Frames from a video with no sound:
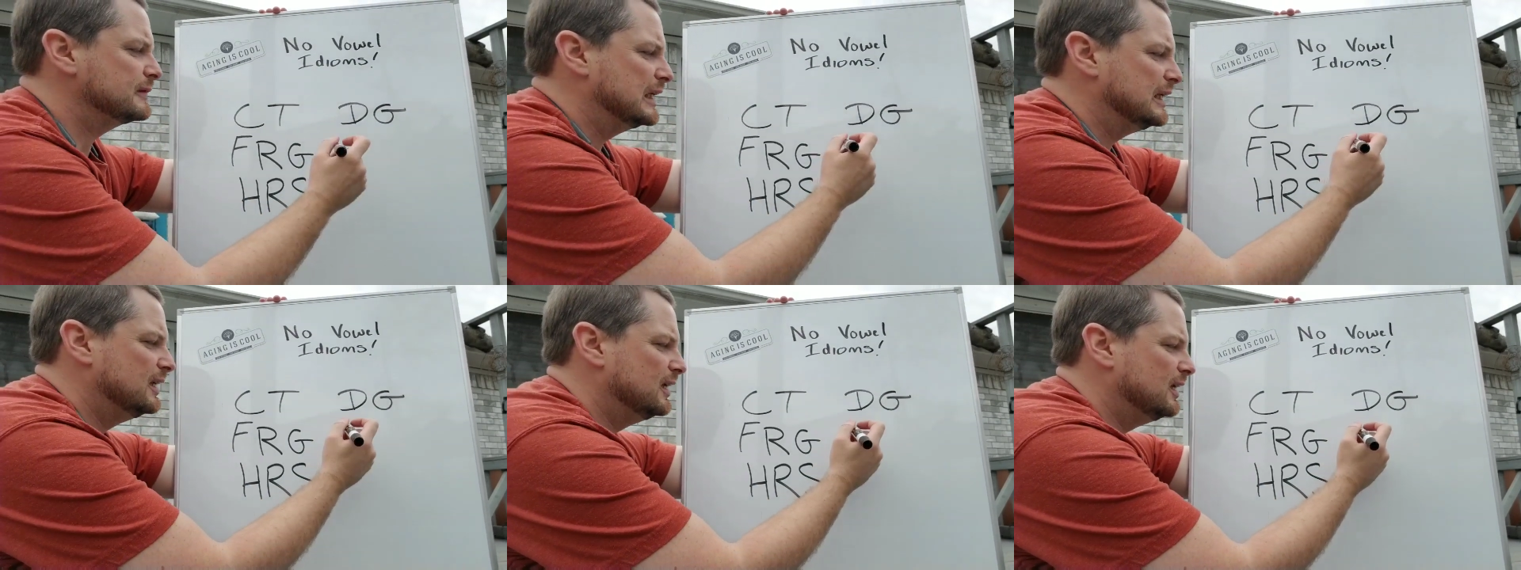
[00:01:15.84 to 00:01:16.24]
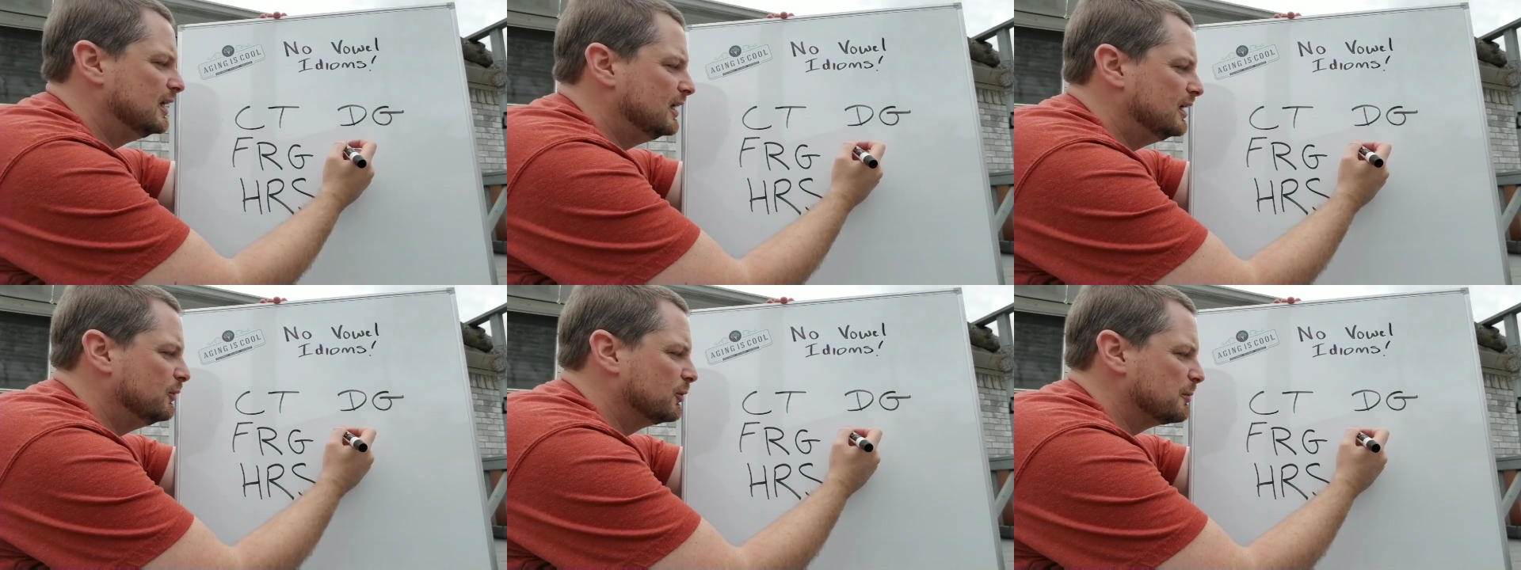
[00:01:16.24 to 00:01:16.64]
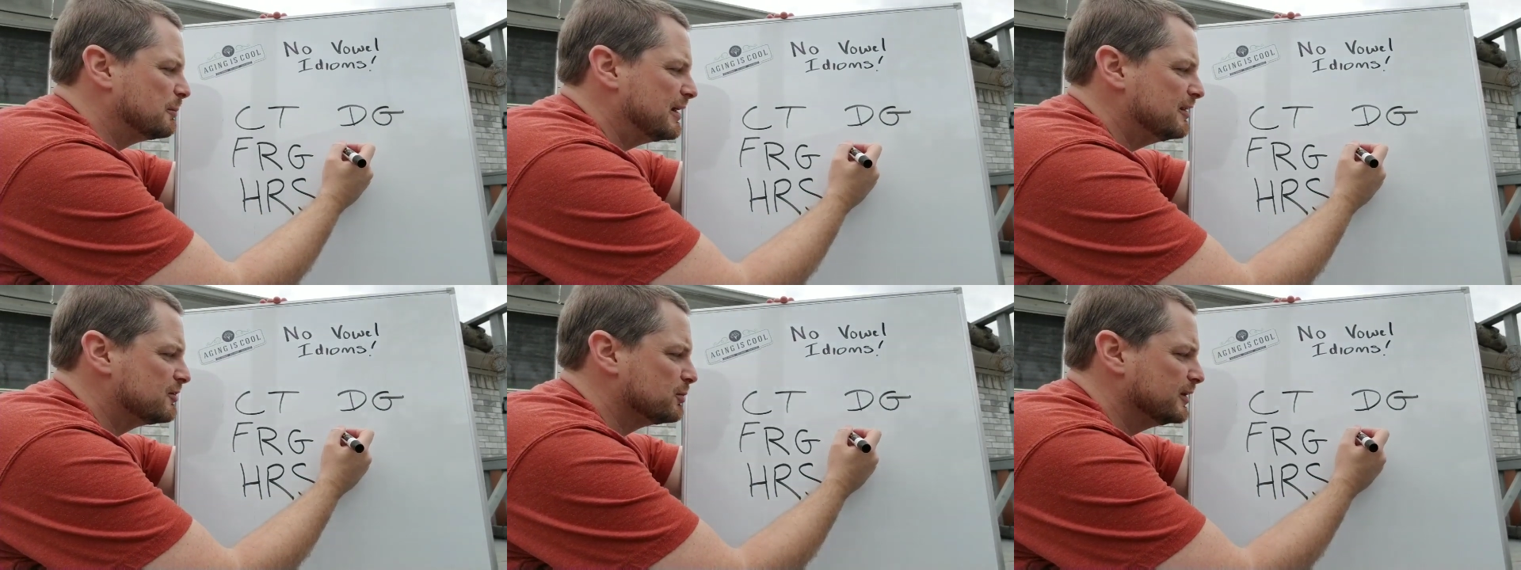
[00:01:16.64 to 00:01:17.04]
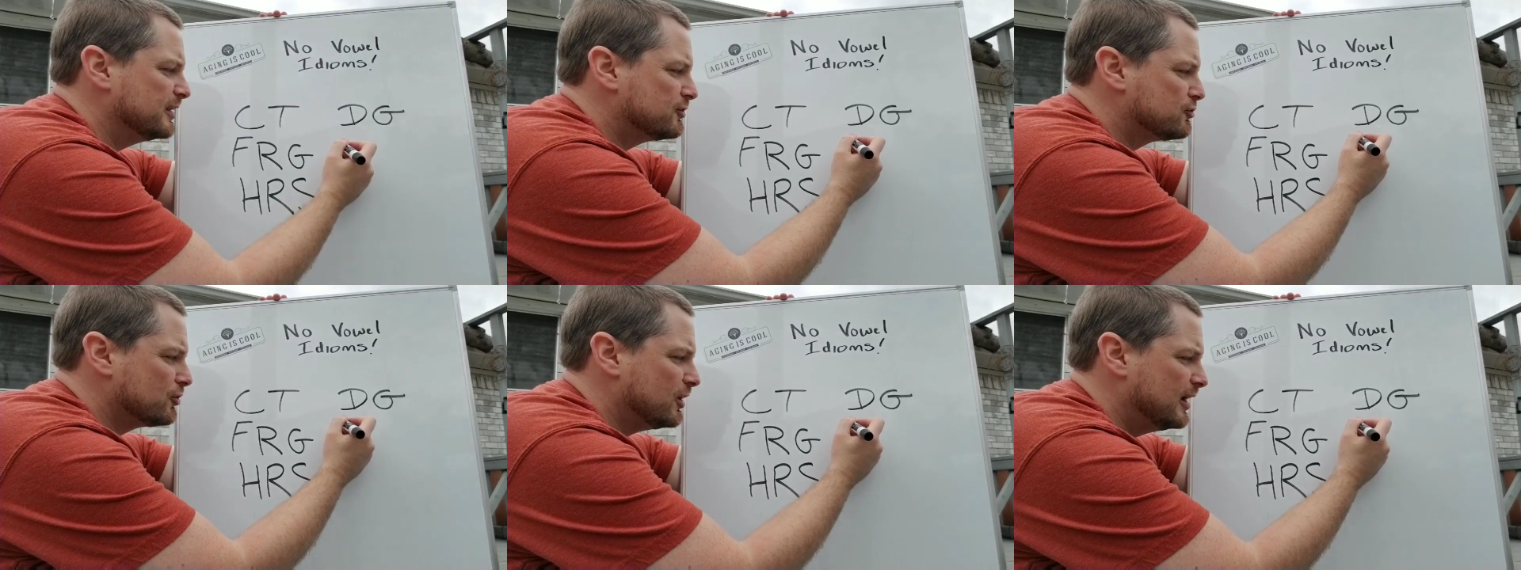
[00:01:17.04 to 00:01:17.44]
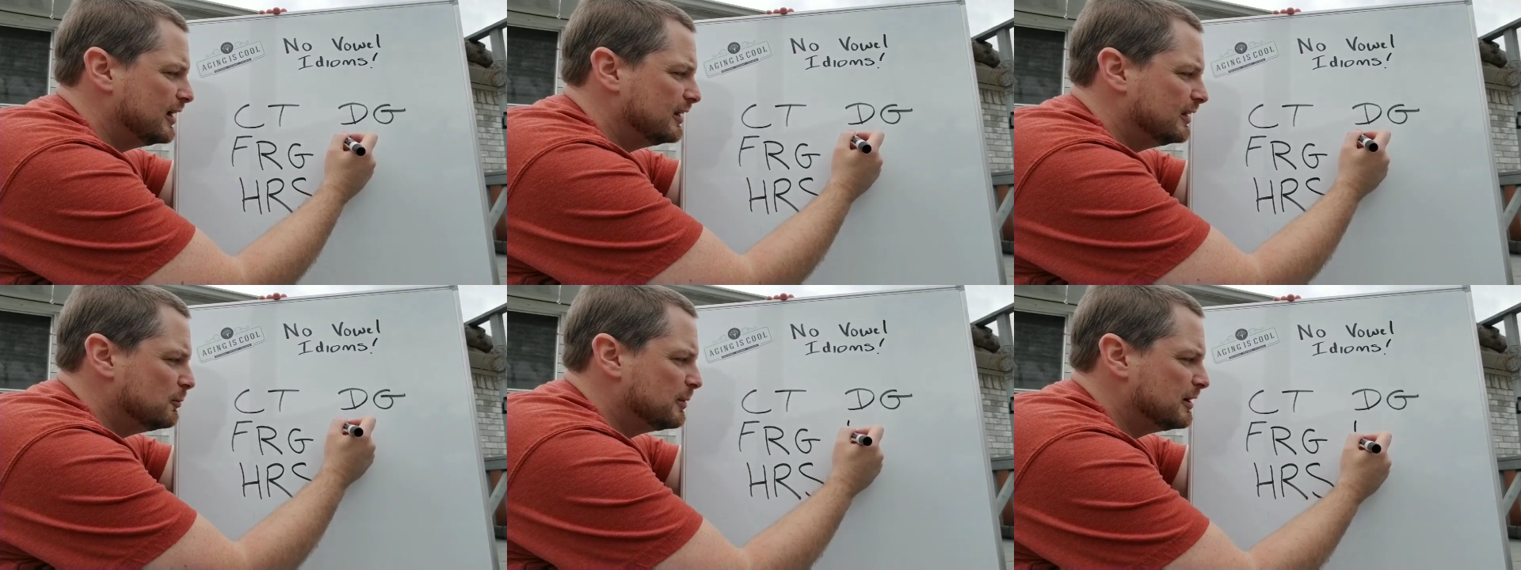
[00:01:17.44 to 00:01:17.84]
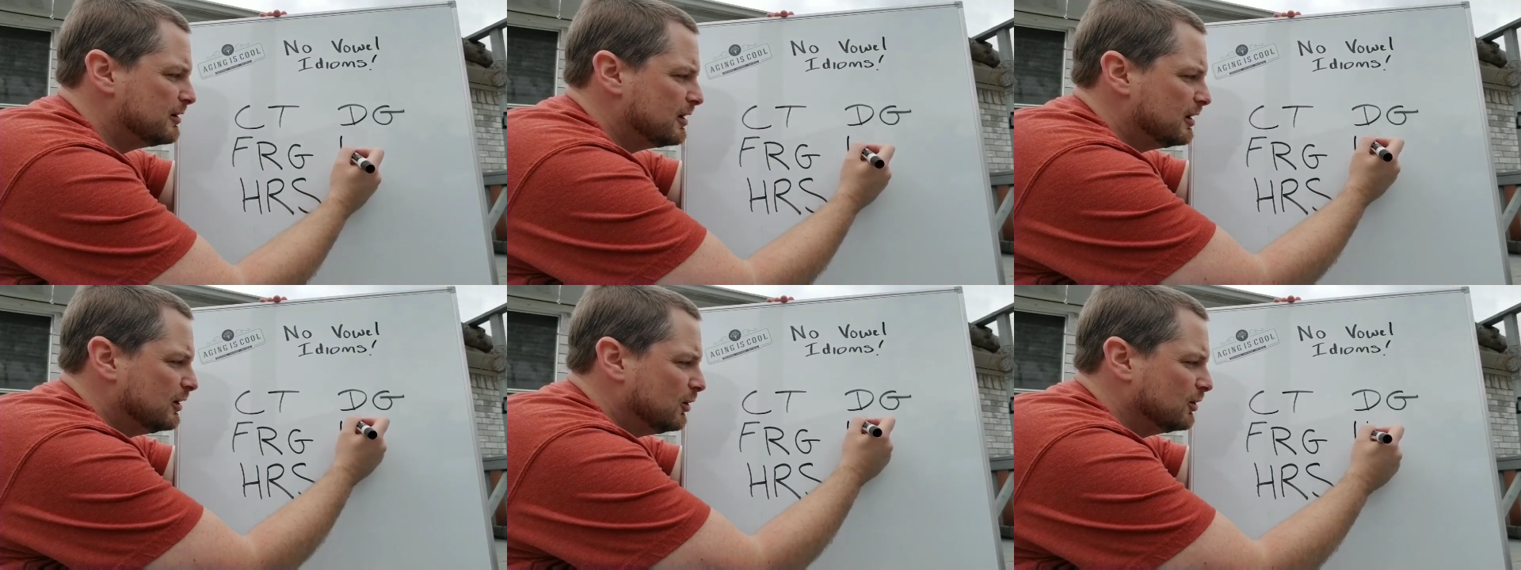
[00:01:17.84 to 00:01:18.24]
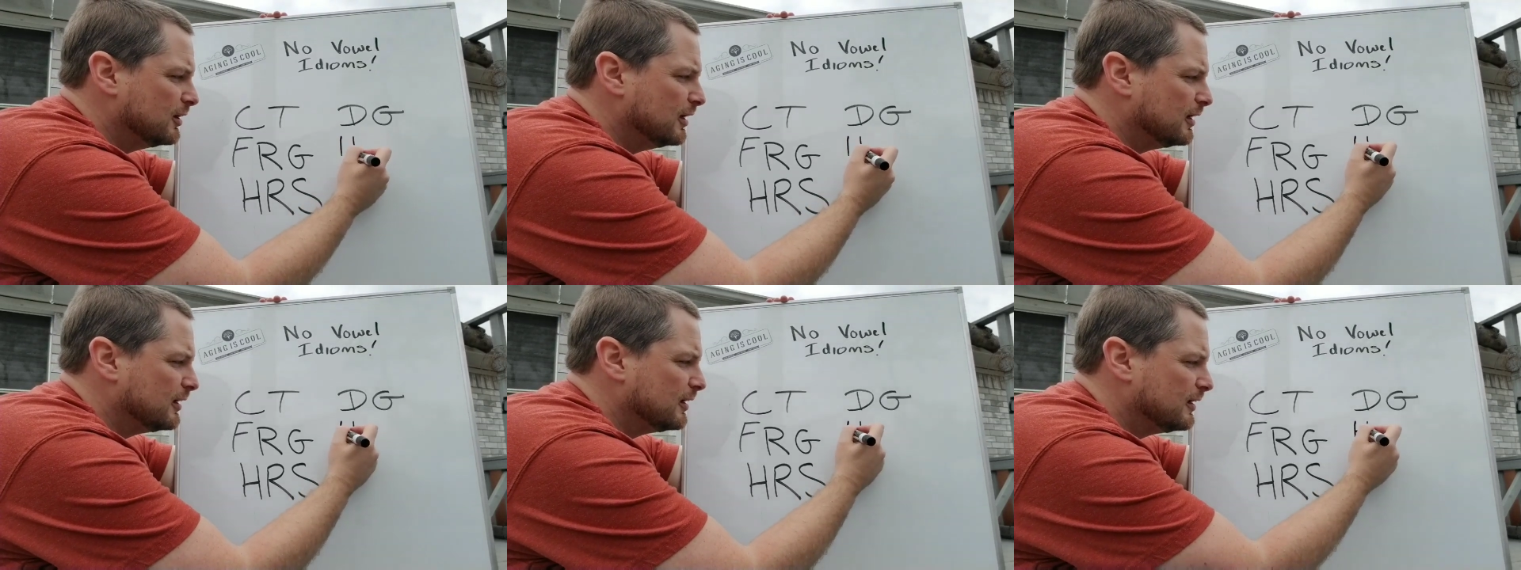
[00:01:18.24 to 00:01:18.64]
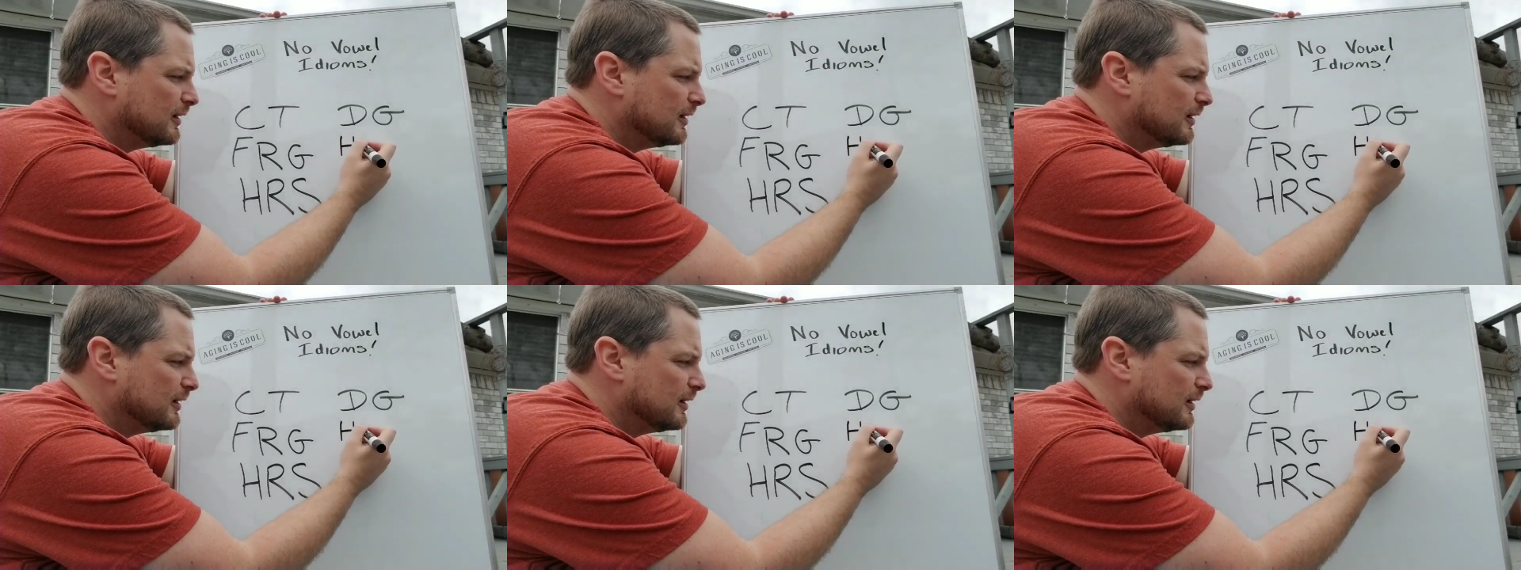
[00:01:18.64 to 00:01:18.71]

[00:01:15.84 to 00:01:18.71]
What about this one? Let's try a little bit longer.